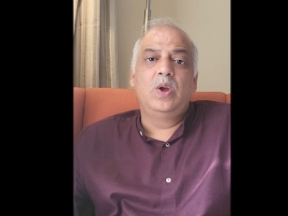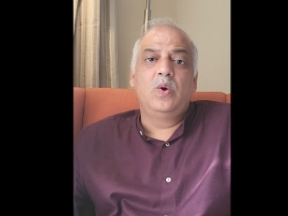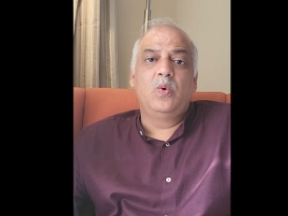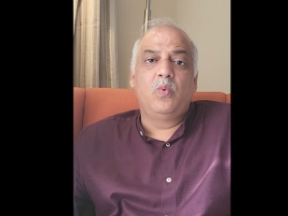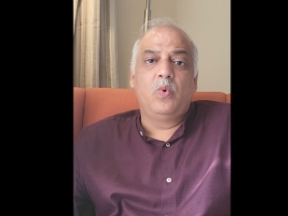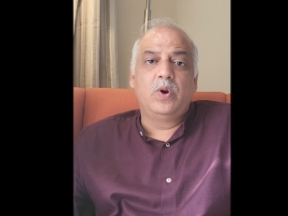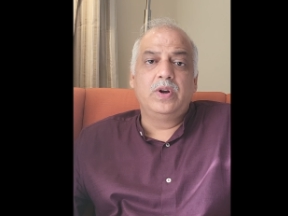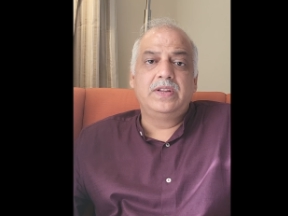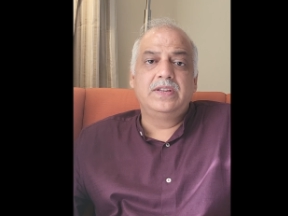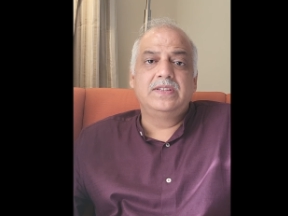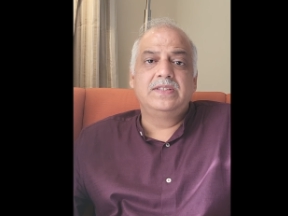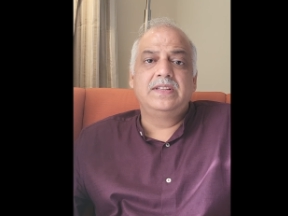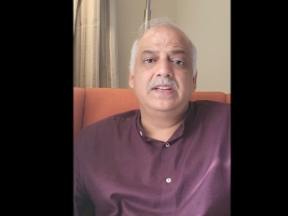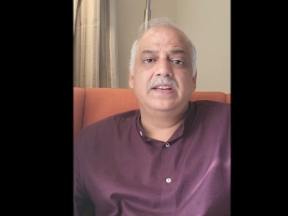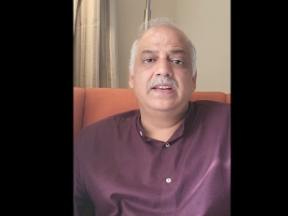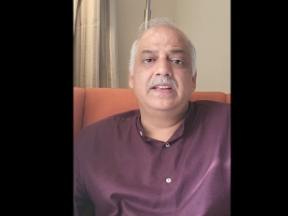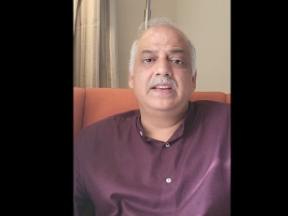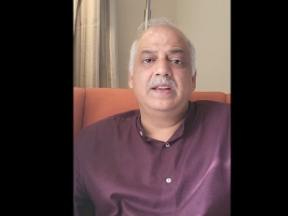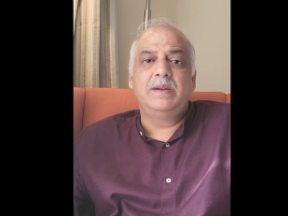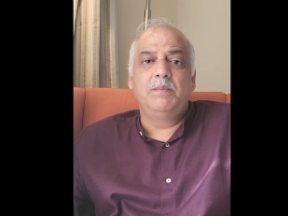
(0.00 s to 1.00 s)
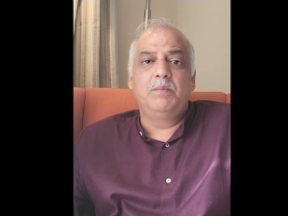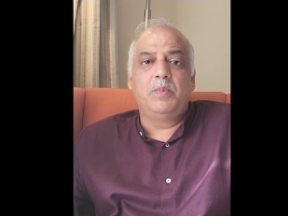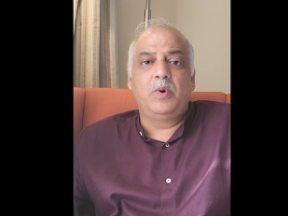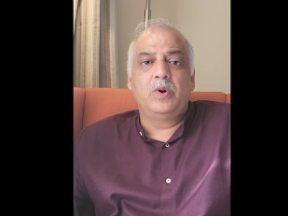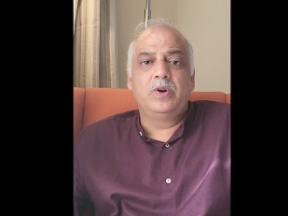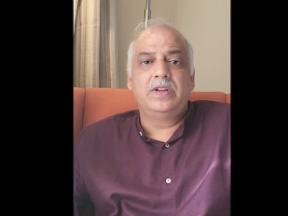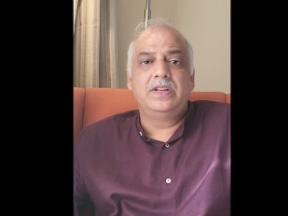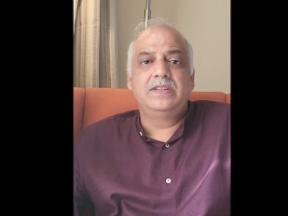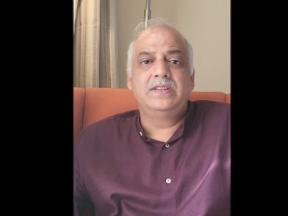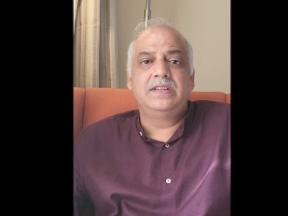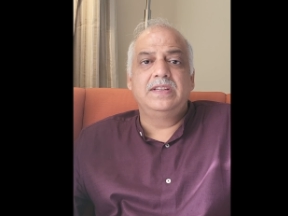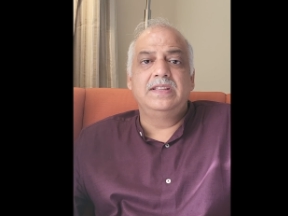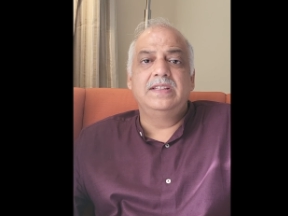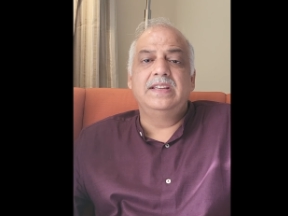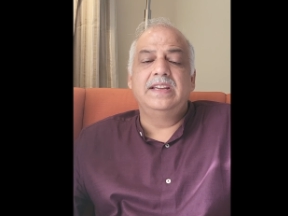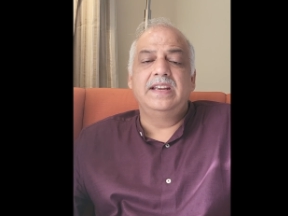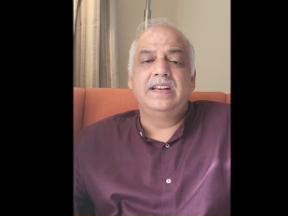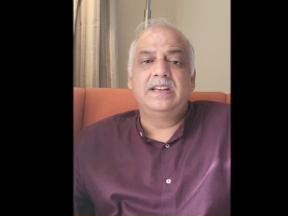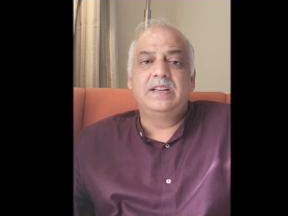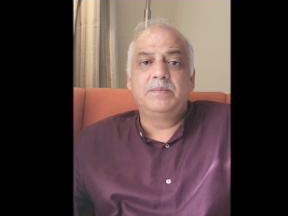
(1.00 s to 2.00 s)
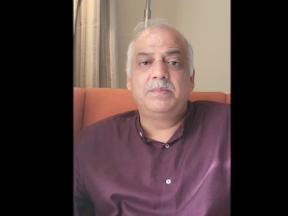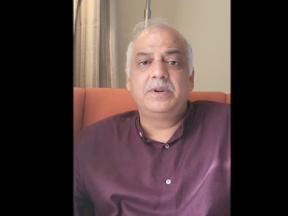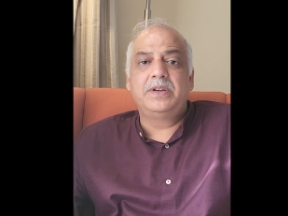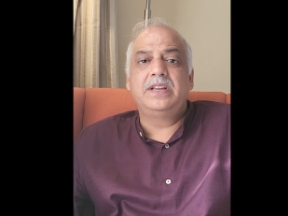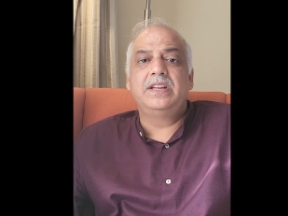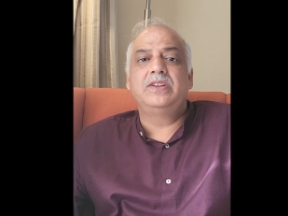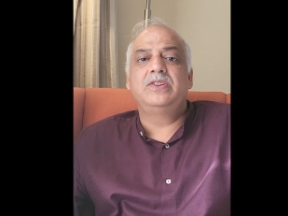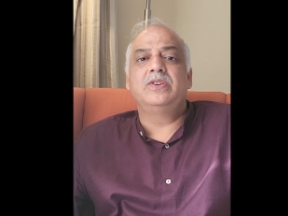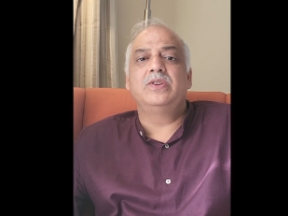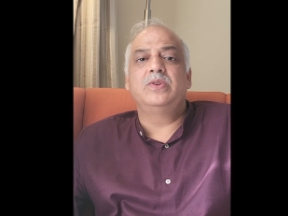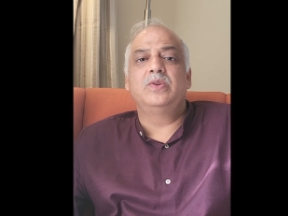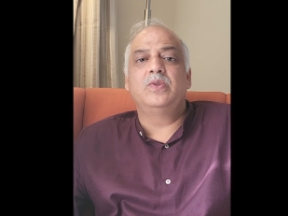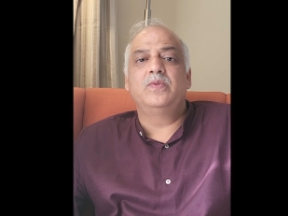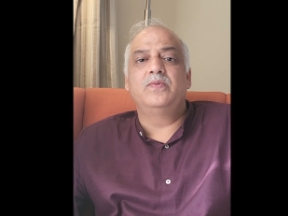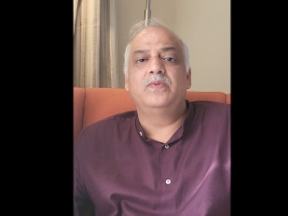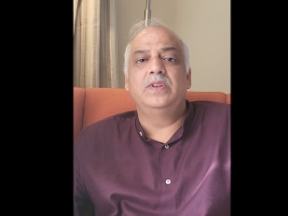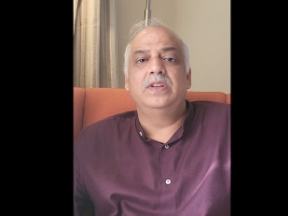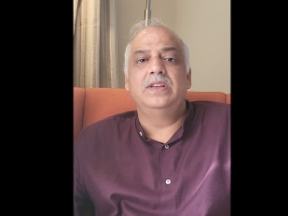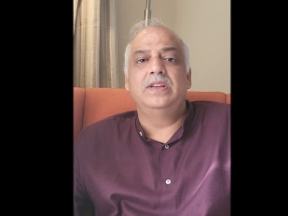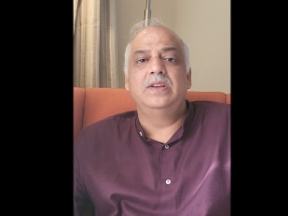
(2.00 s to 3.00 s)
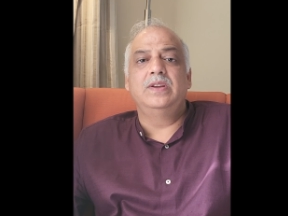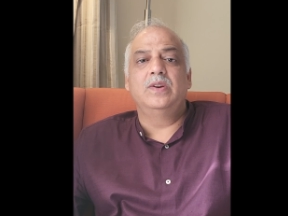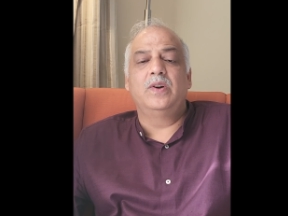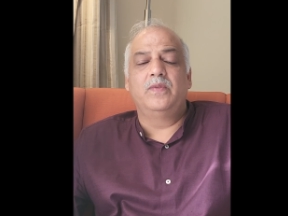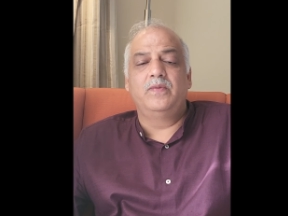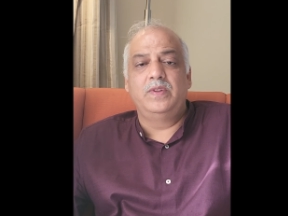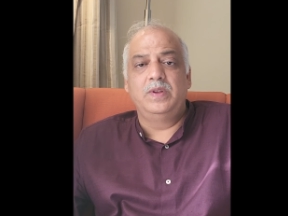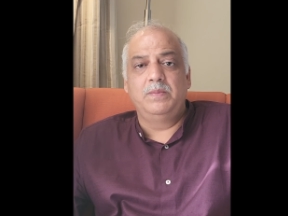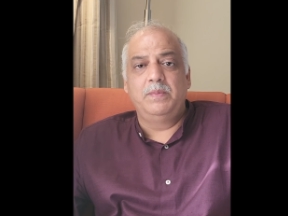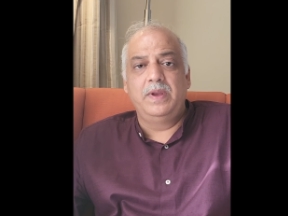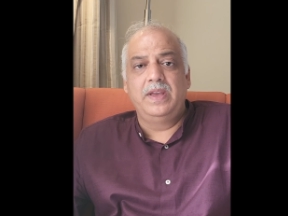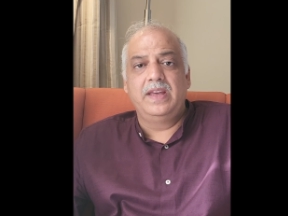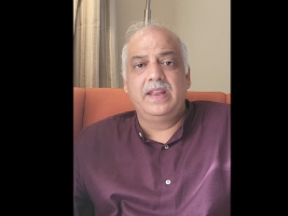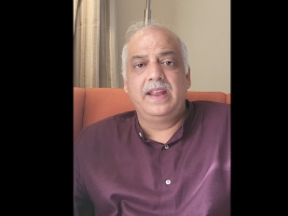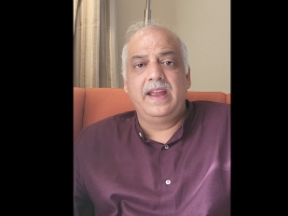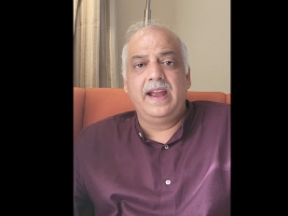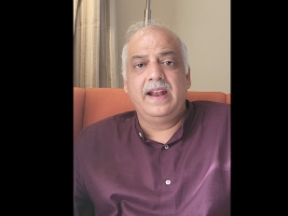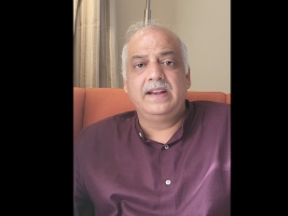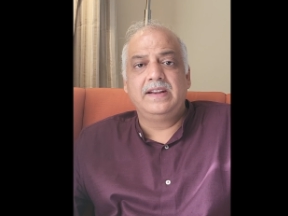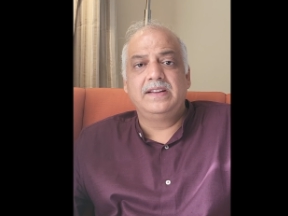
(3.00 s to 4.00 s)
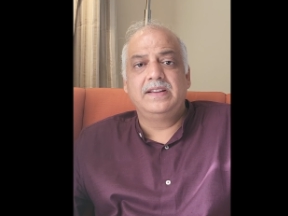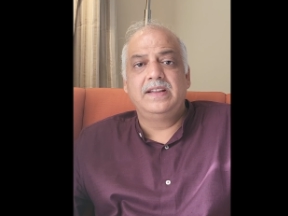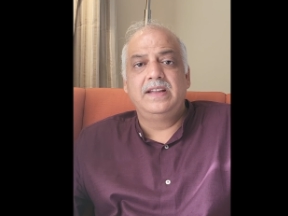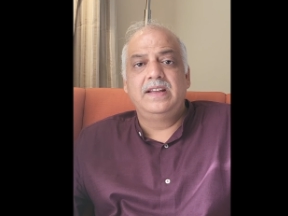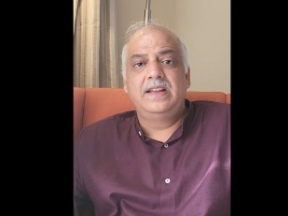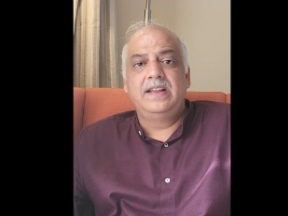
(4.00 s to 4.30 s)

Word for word: What is their importance in the interpretation of the of the Bare Act?